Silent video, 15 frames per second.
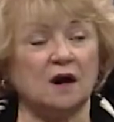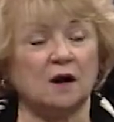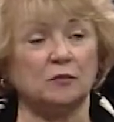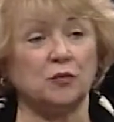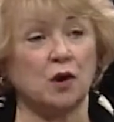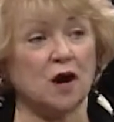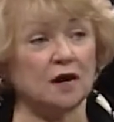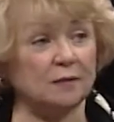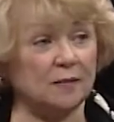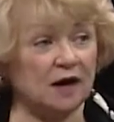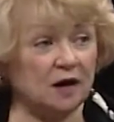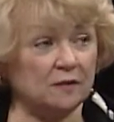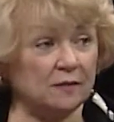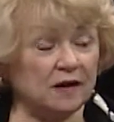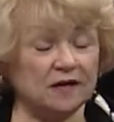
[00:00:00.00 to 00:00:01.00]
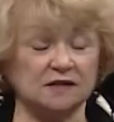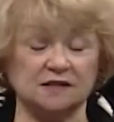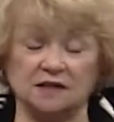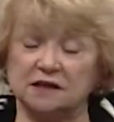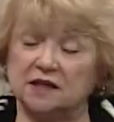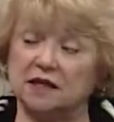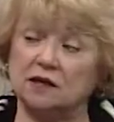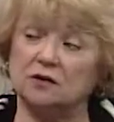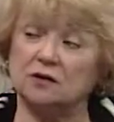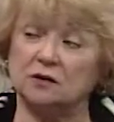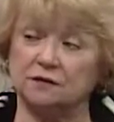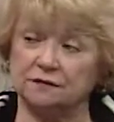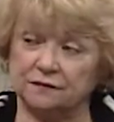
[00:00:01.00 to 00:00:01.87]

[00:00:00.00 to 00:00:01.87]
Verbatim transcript: are brought about by, it's a legal,